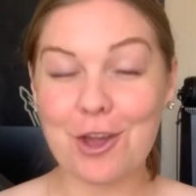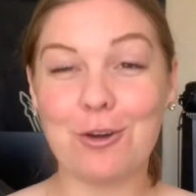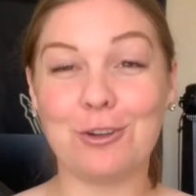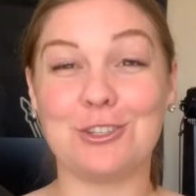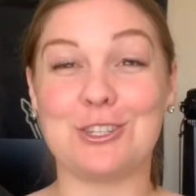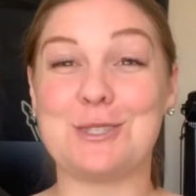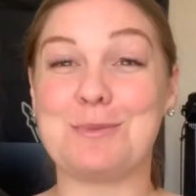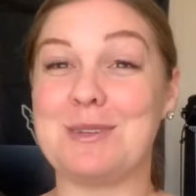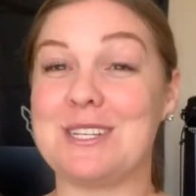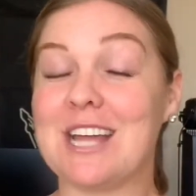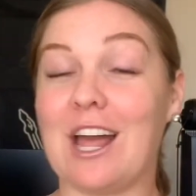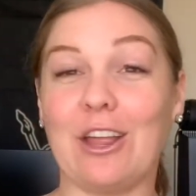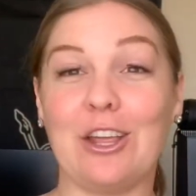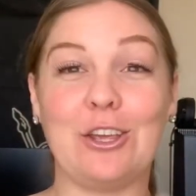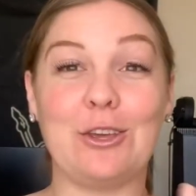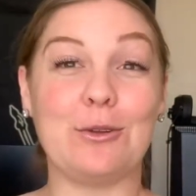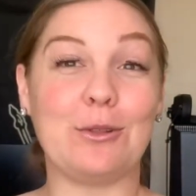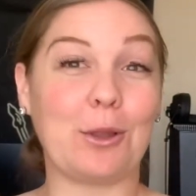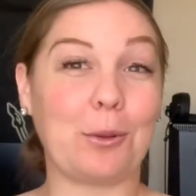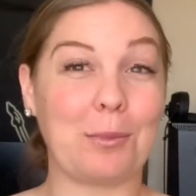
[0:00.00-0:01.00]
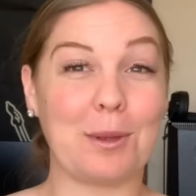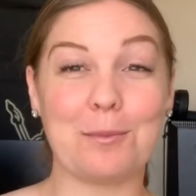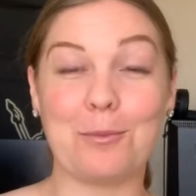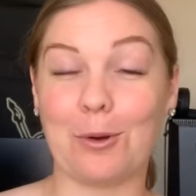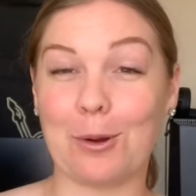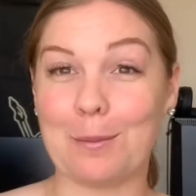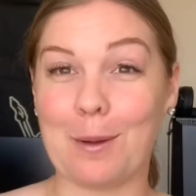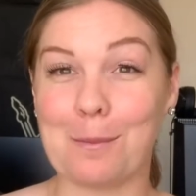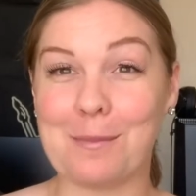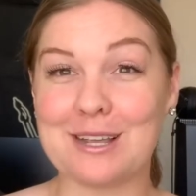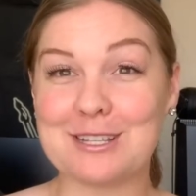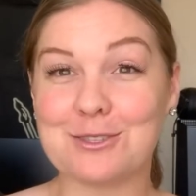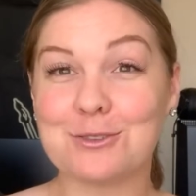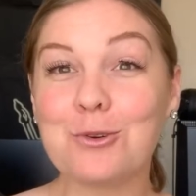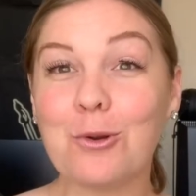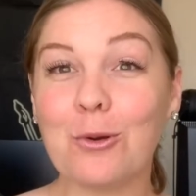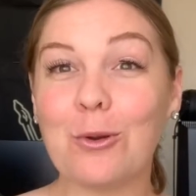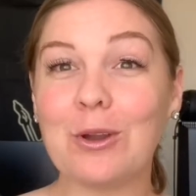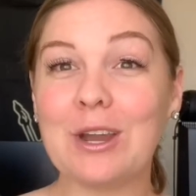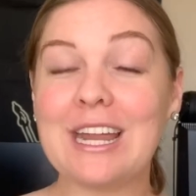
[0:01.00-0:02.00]
I'll just be telling you a little bit more about my
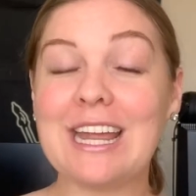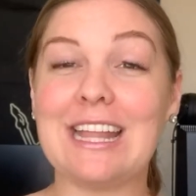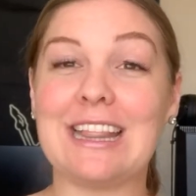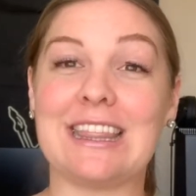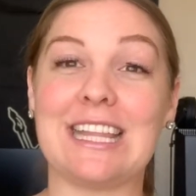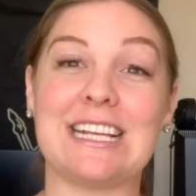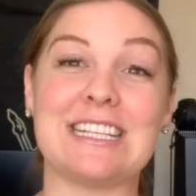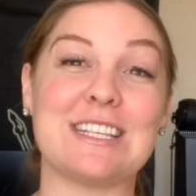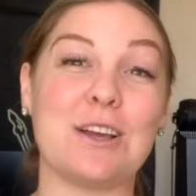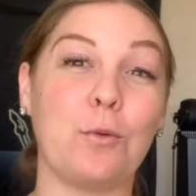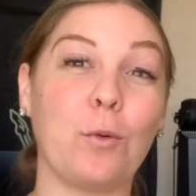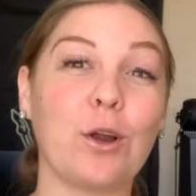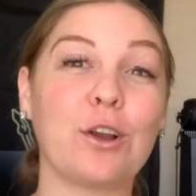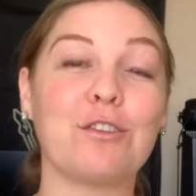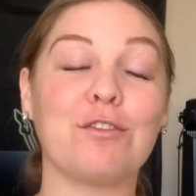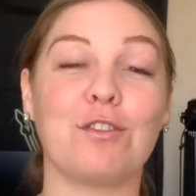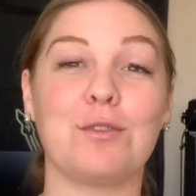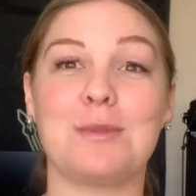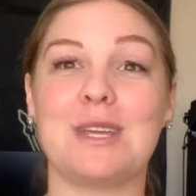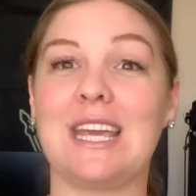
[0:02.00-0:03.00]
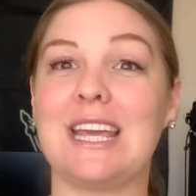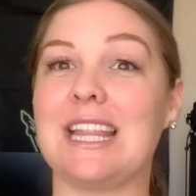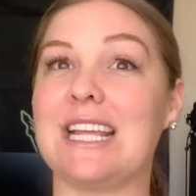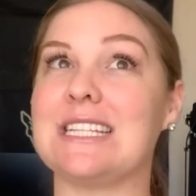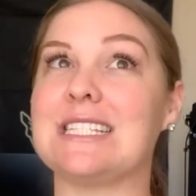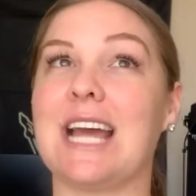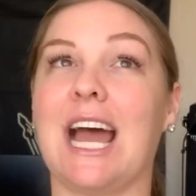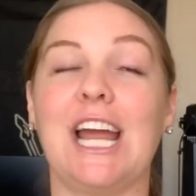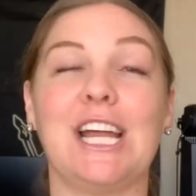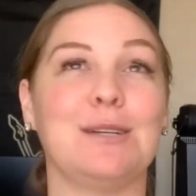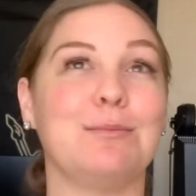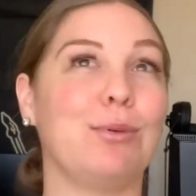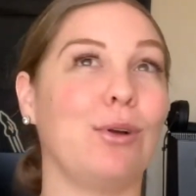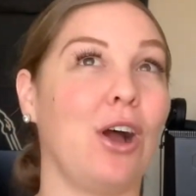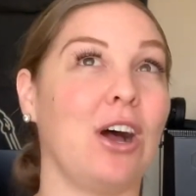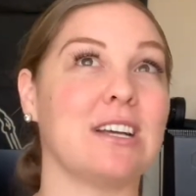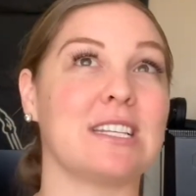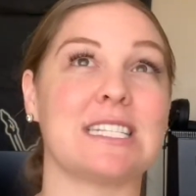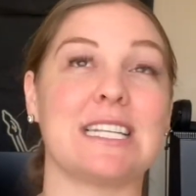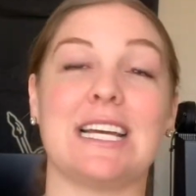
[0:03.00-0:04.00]
story and things that worked for me, the entire
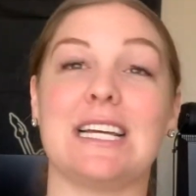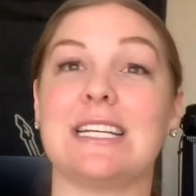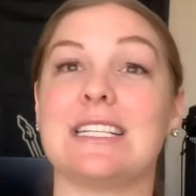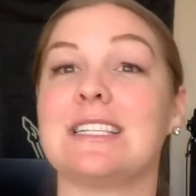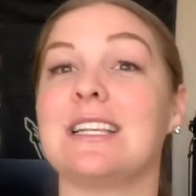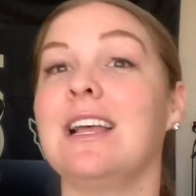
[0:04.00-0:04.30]
process,